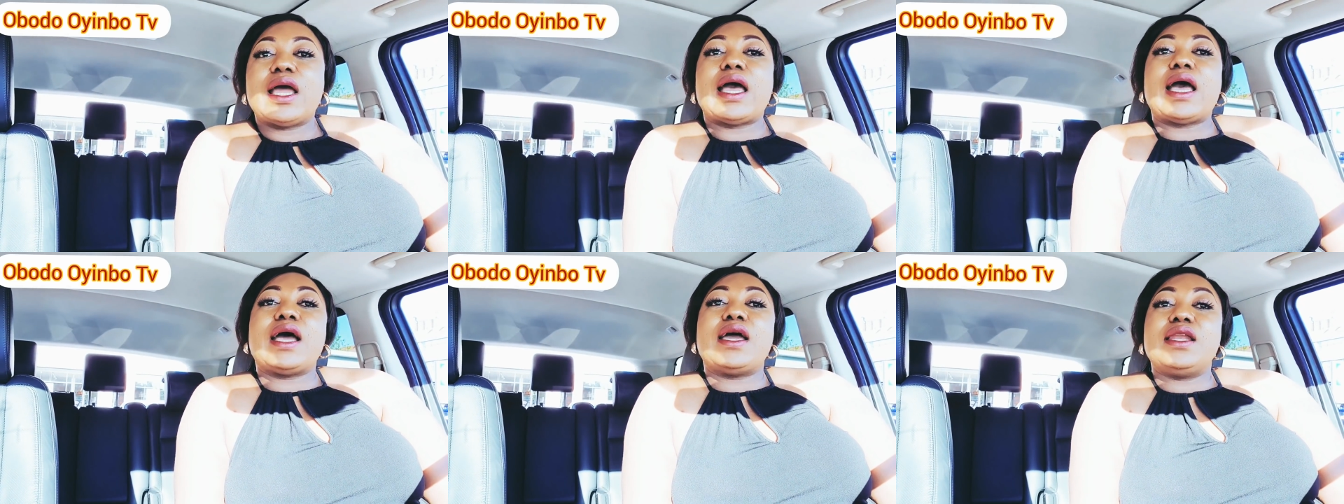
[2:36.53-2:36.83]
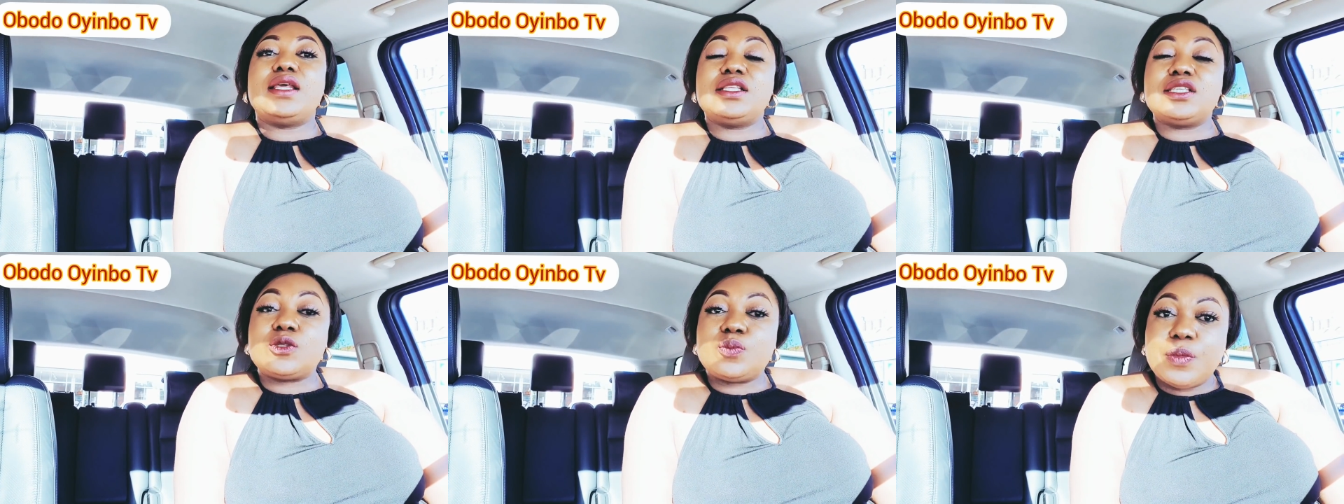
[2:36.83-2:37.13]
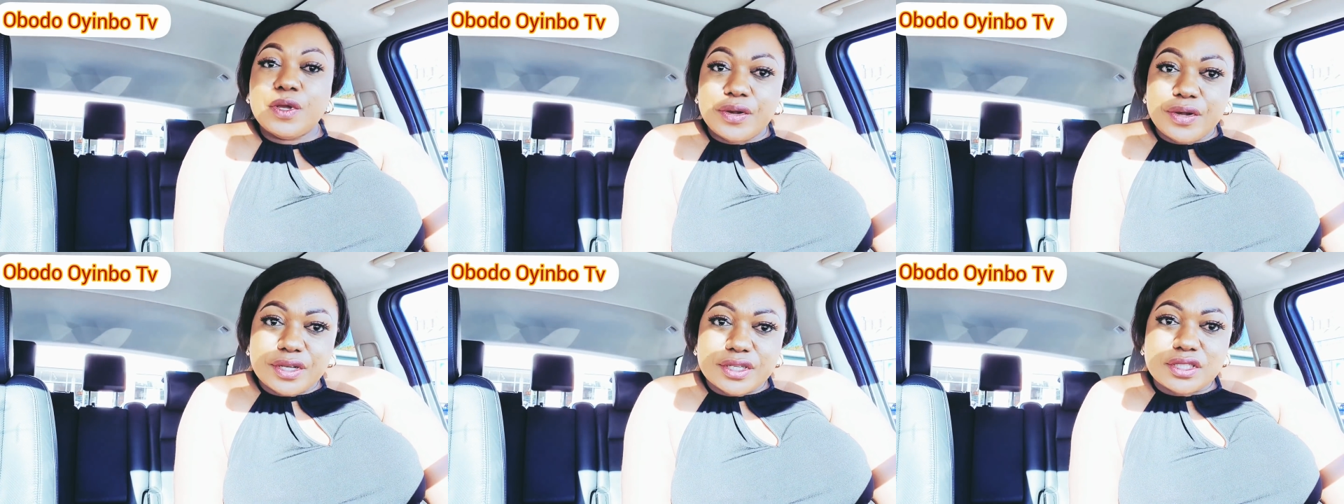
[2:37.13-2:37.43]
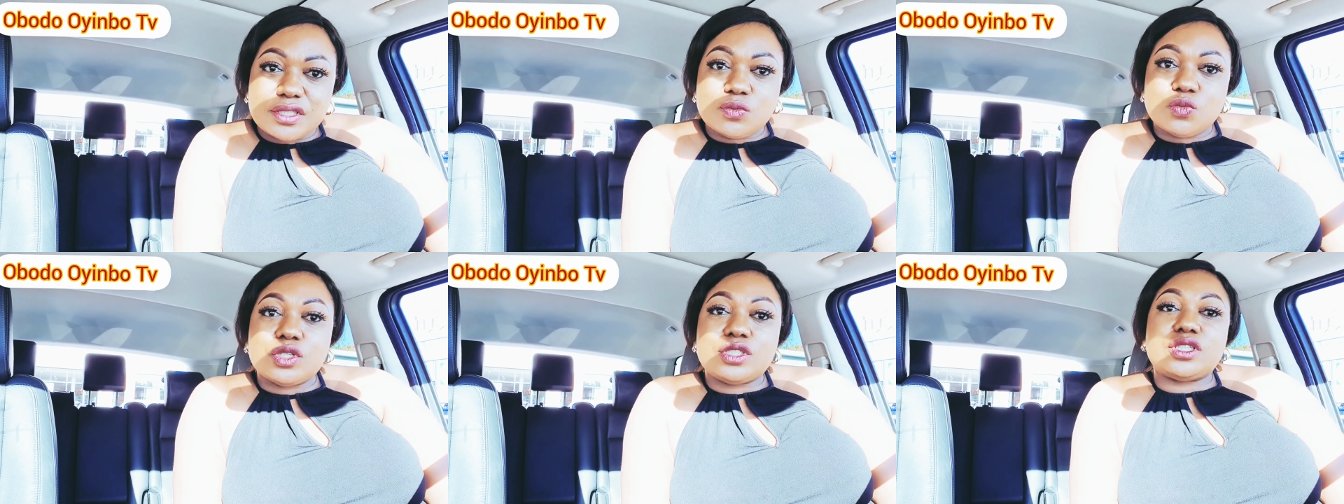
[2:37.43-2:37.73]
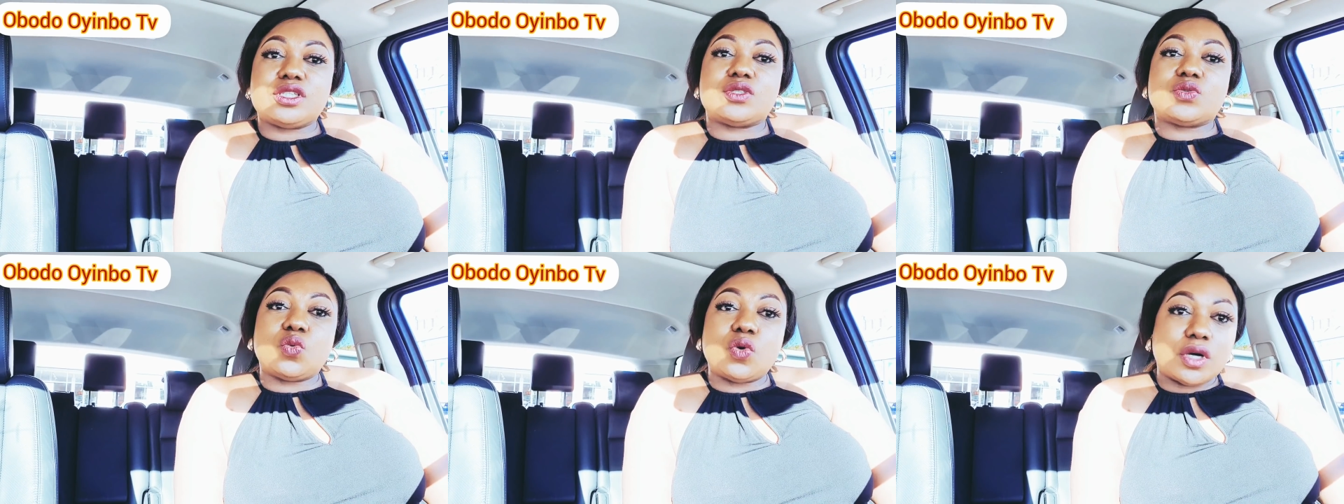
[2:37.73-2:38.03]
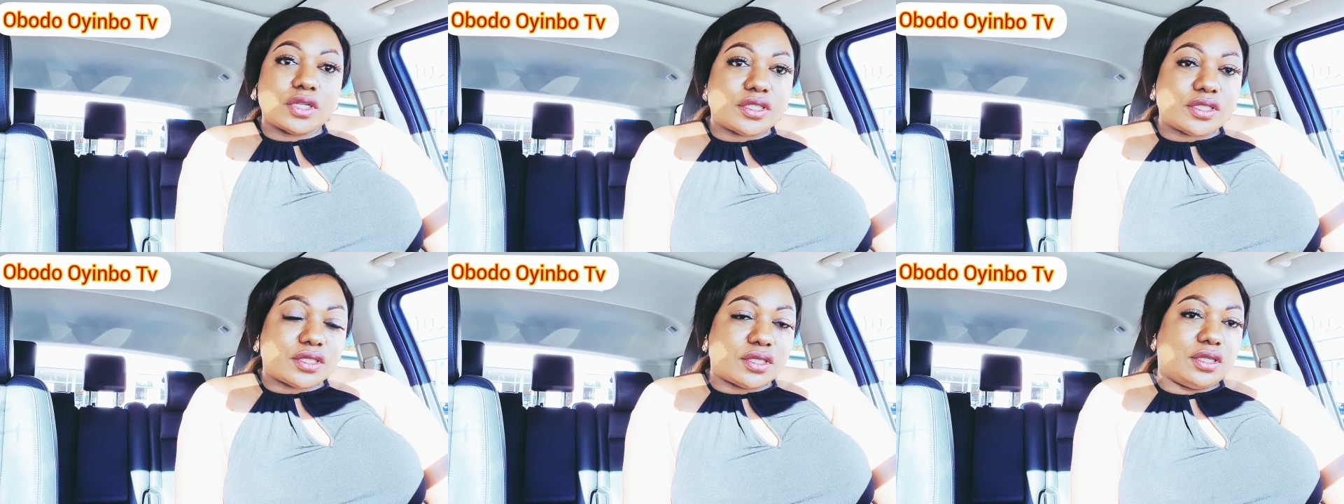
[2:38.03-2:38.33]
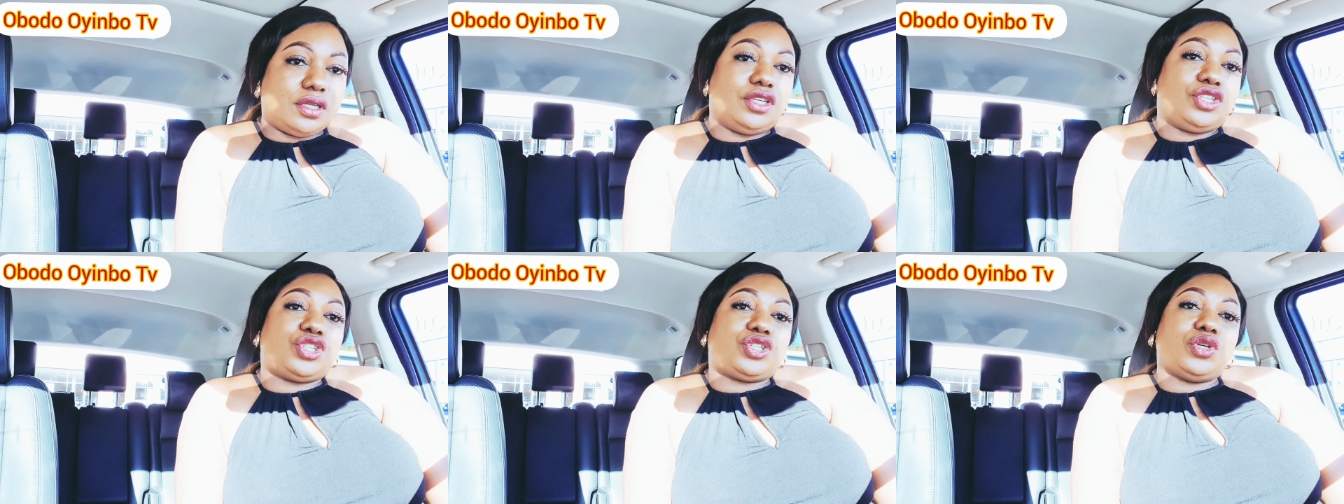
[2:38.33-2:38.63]
and in spirit, which is what
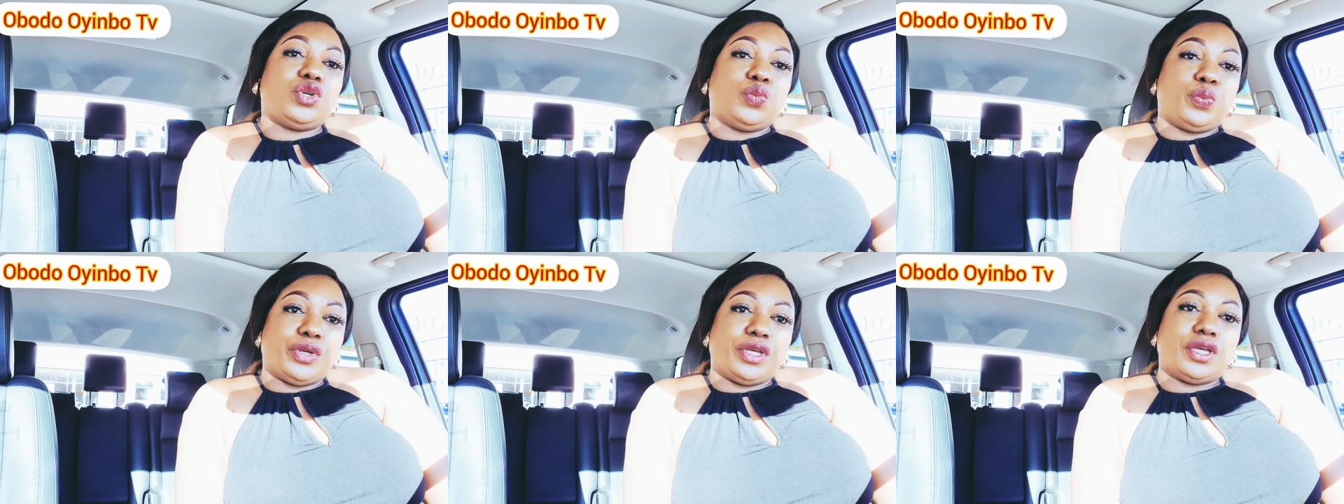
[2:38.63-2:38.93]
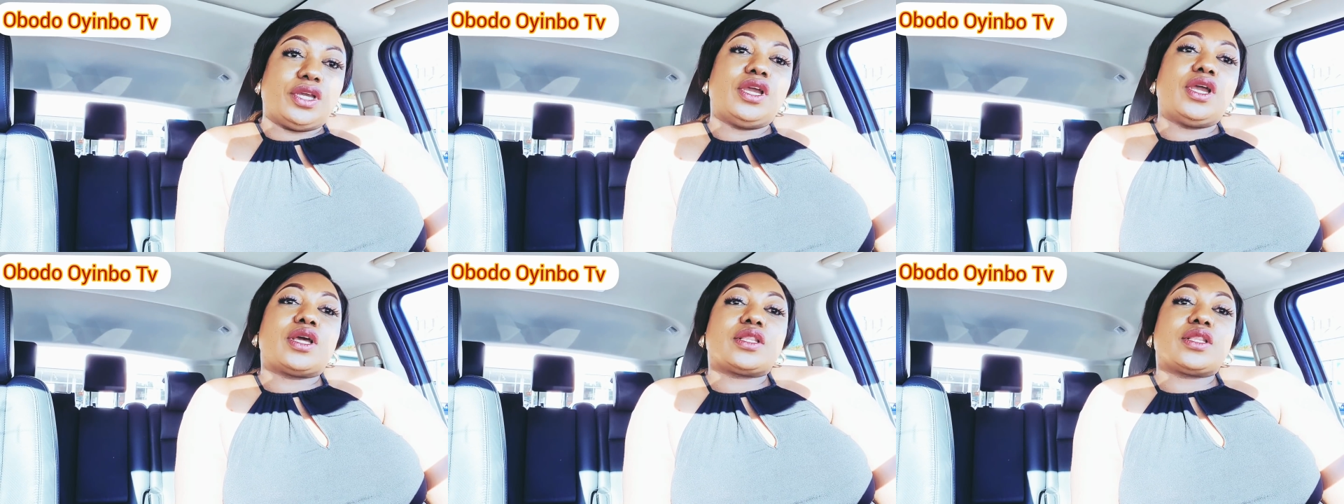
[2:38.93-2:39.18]
it should be.